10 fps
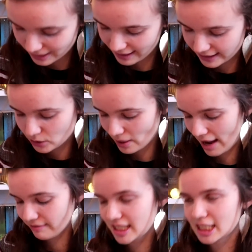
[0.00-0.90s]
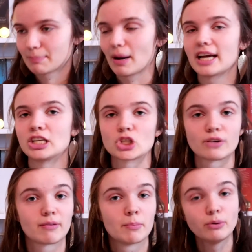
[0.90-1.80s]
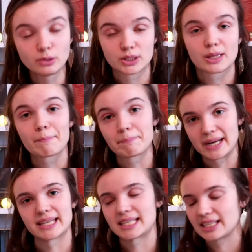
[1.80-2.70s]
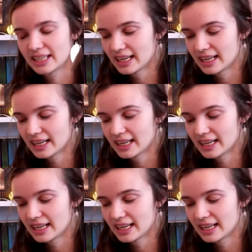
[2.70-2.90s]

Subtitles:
like to have the spines of my books bent.